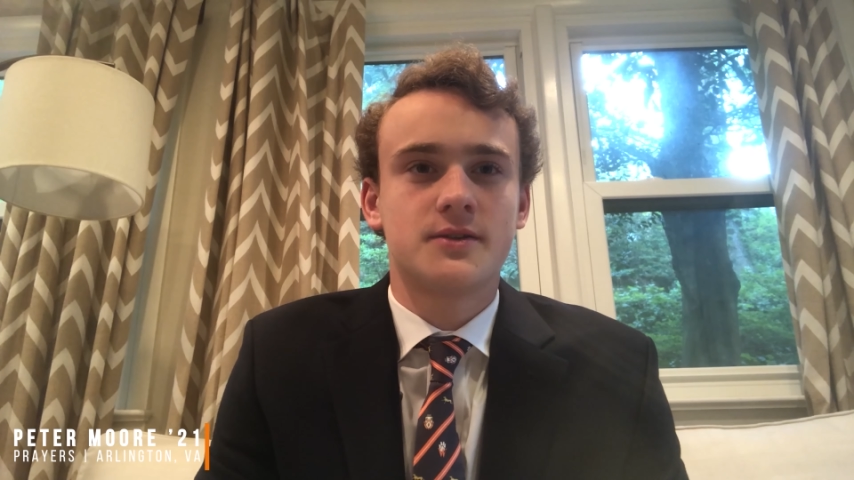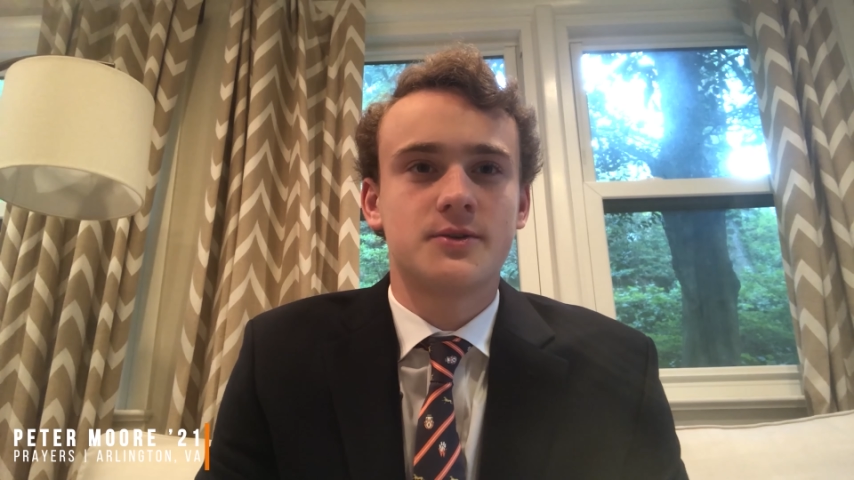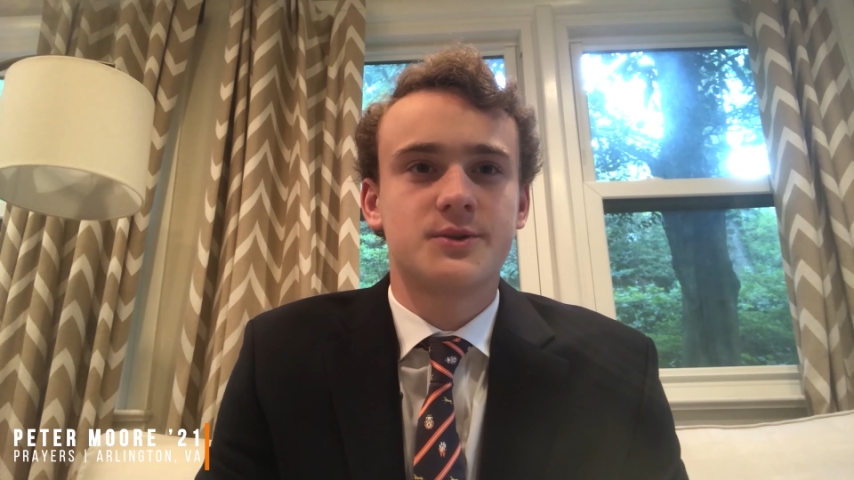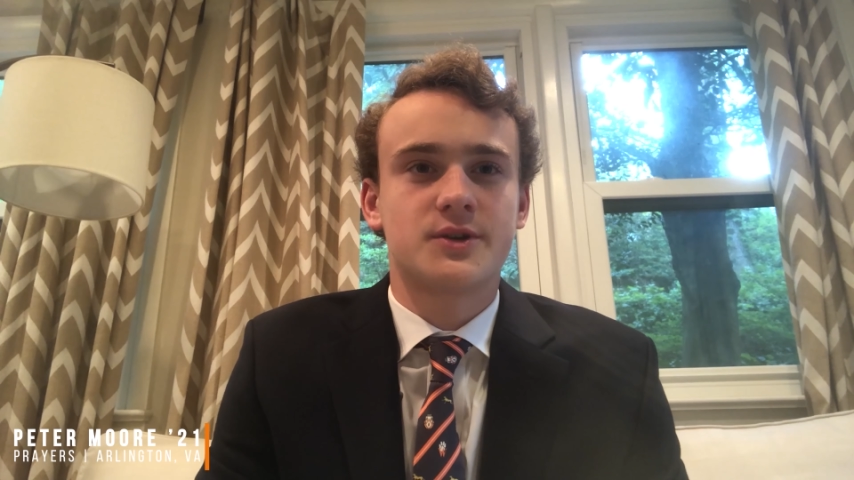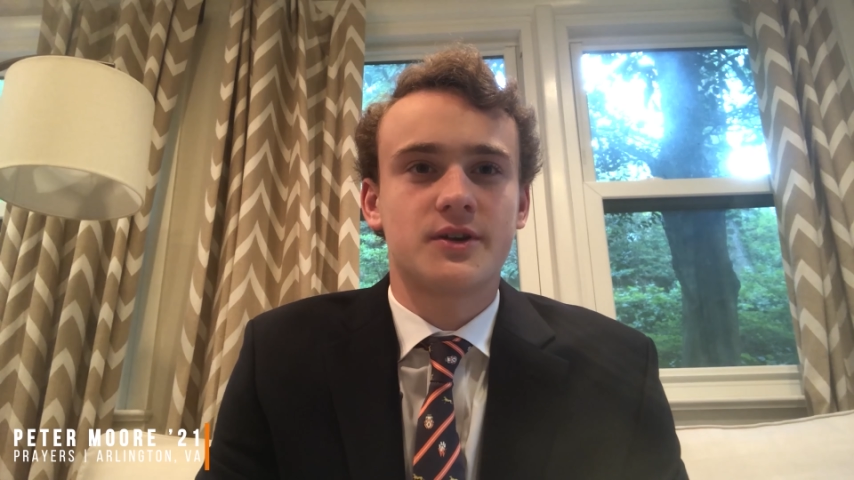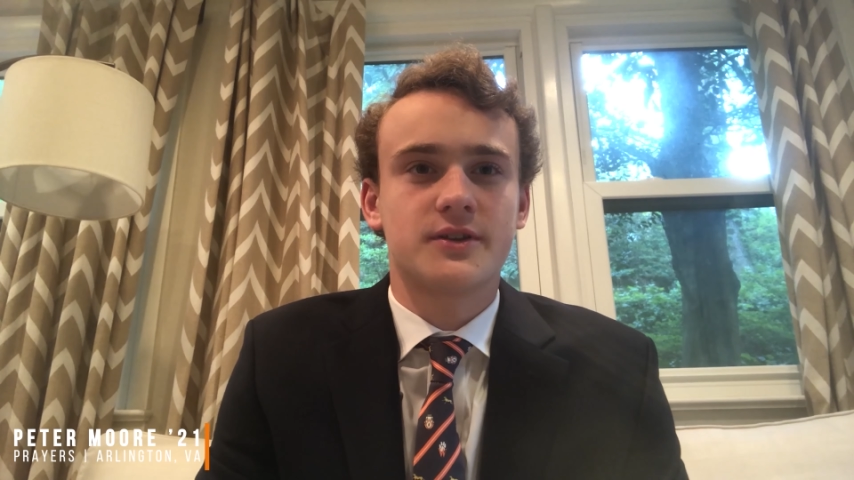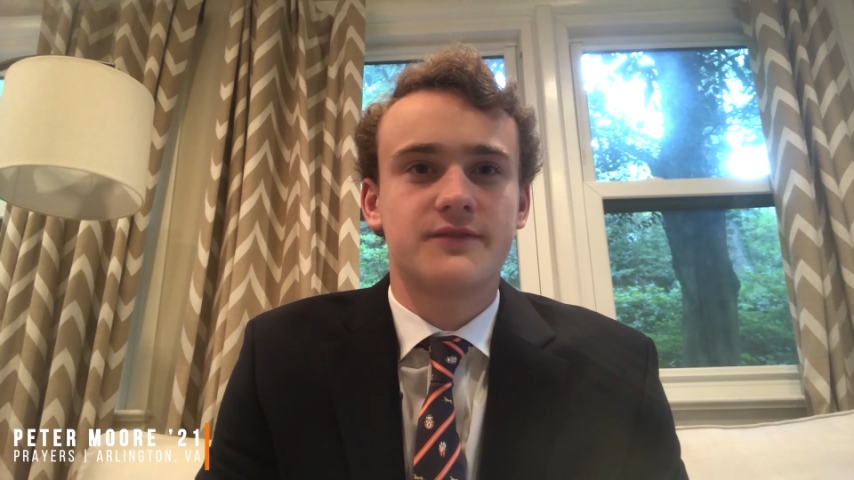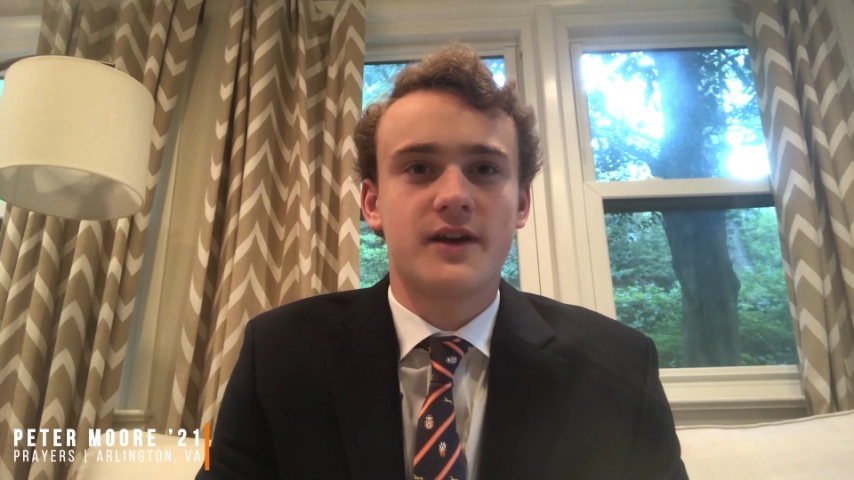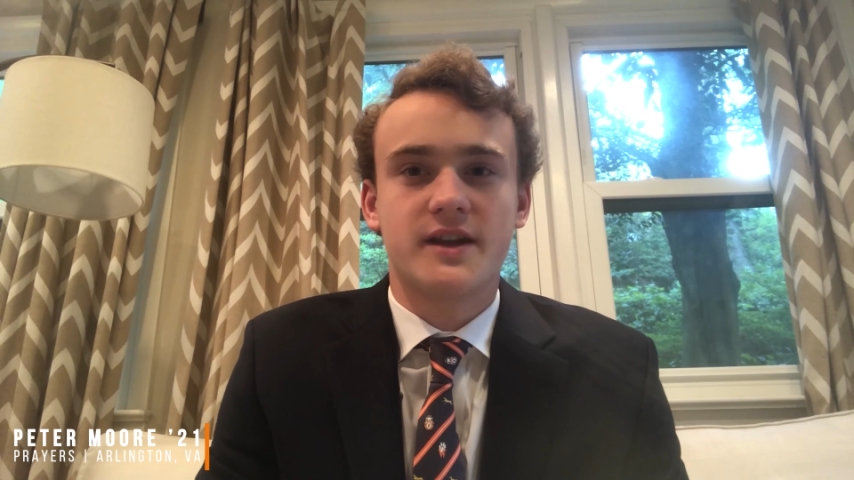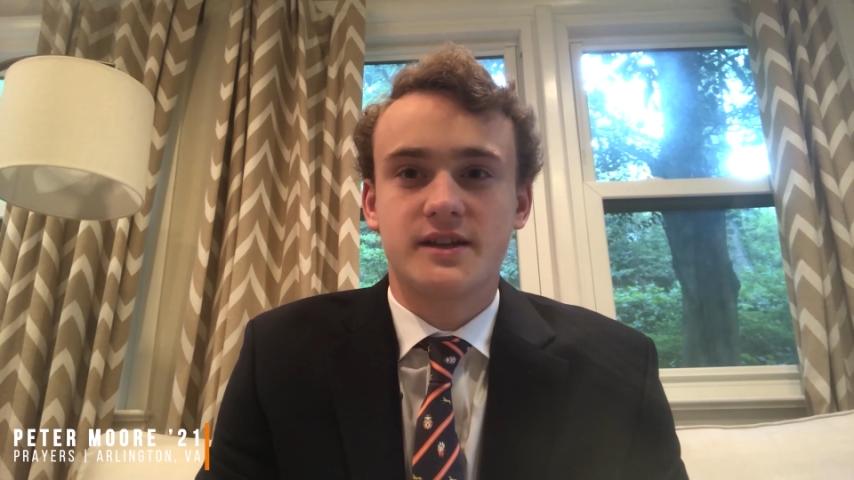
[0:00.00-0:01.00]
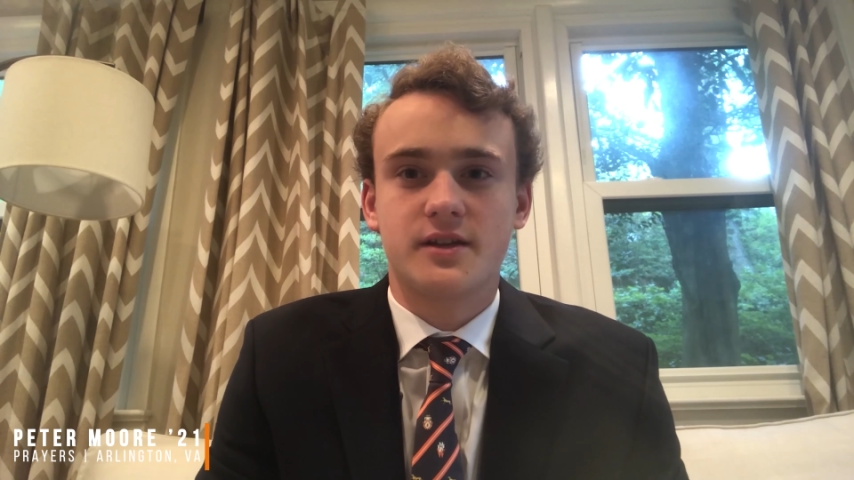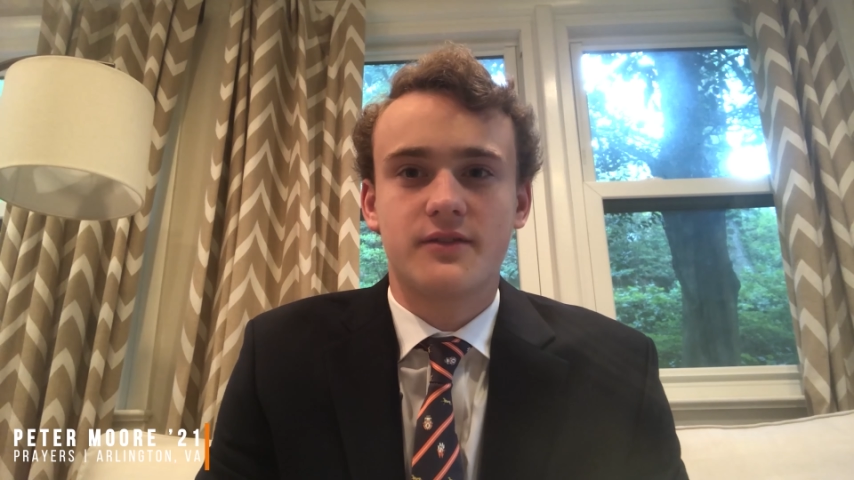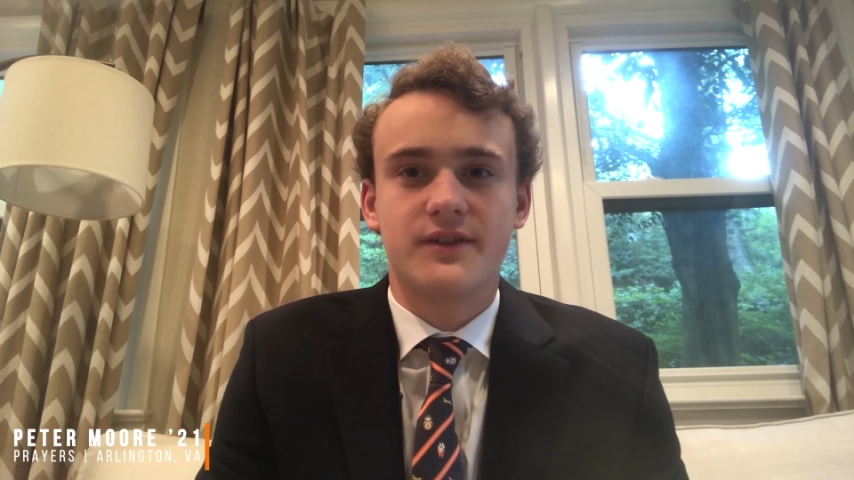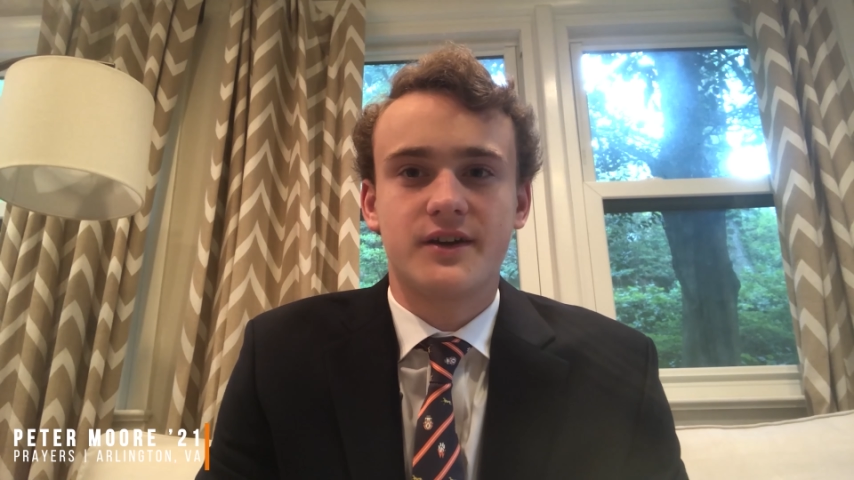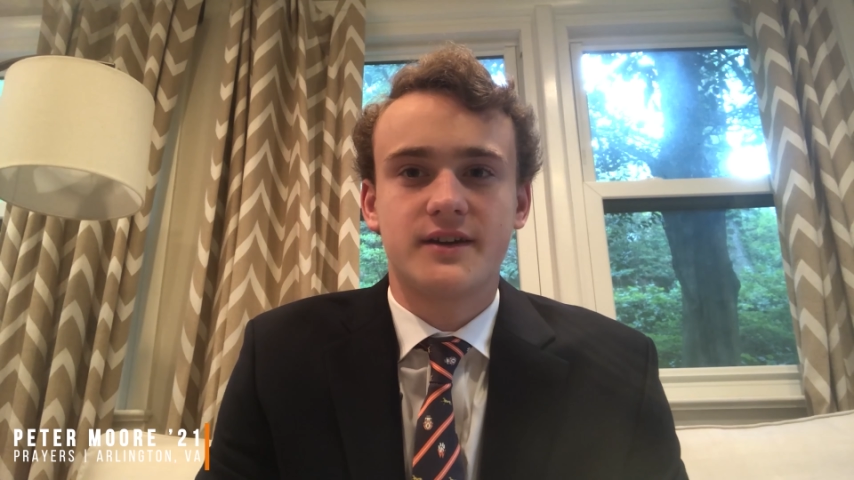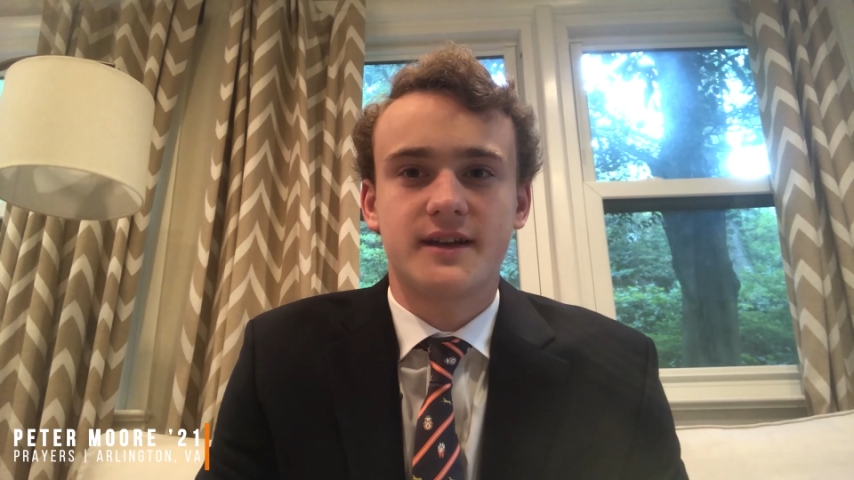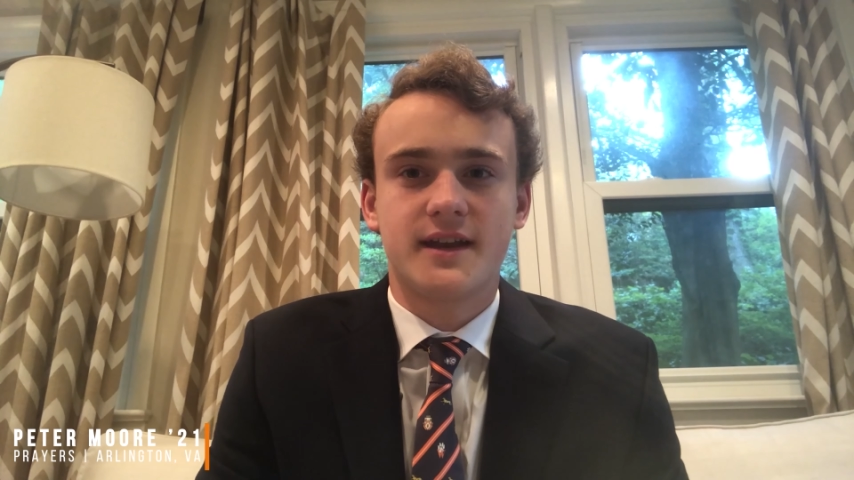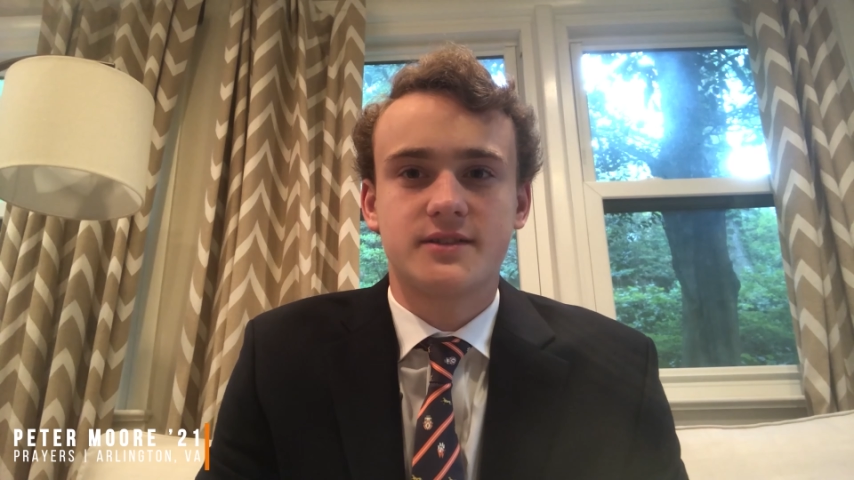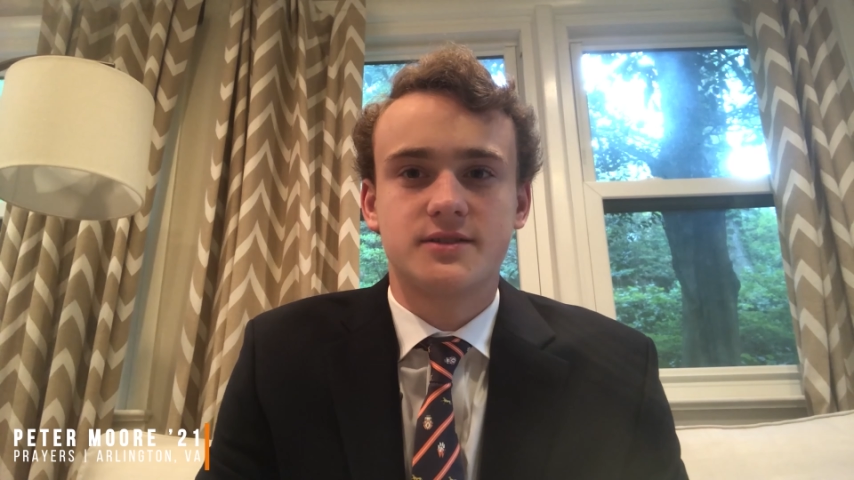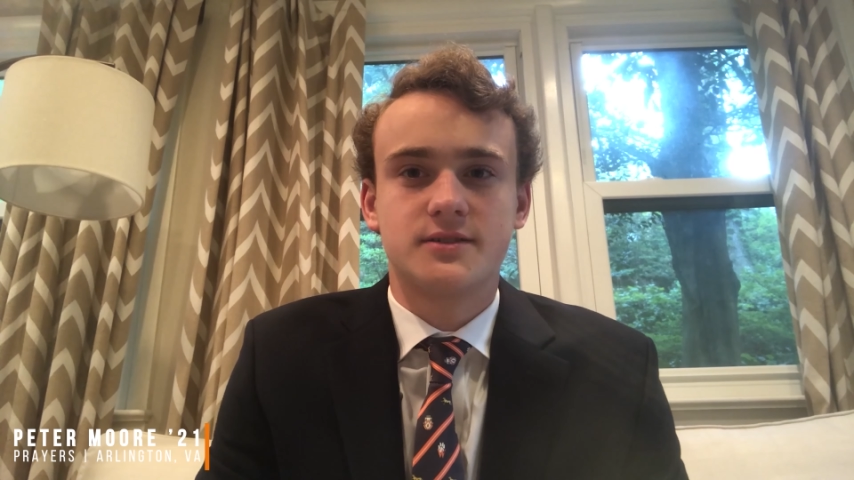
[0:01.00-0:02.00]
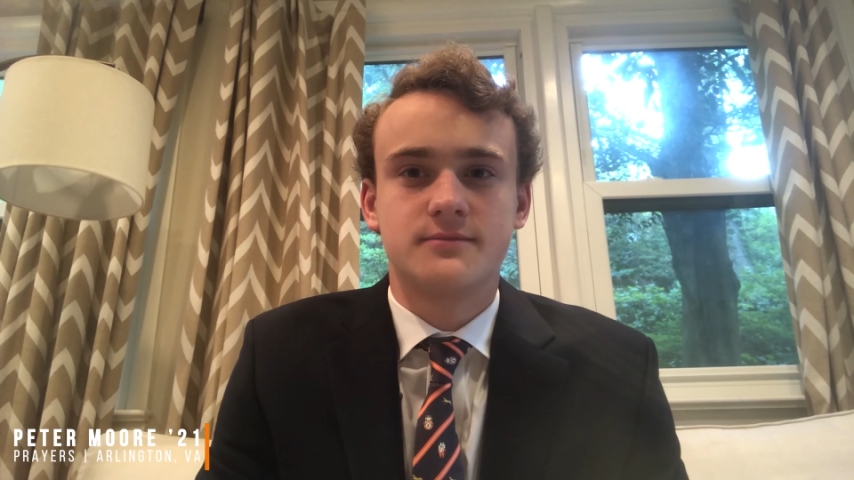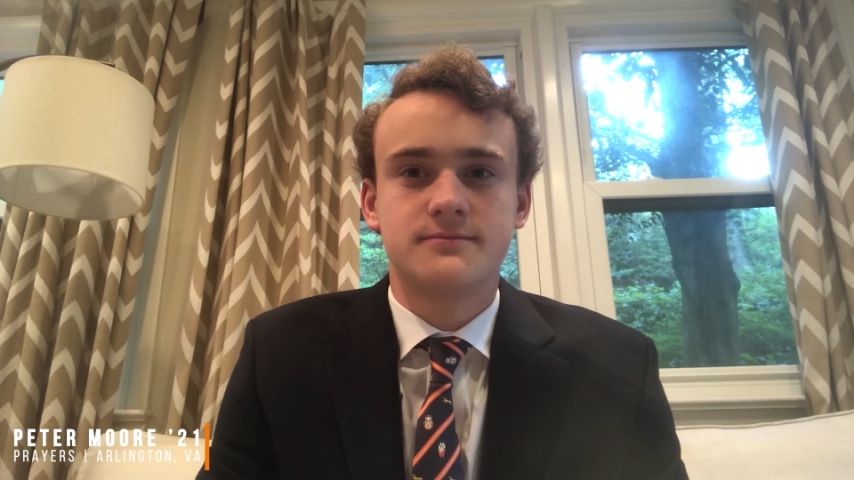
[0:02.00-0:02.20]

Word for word: who is currently fighting ovarian cancer.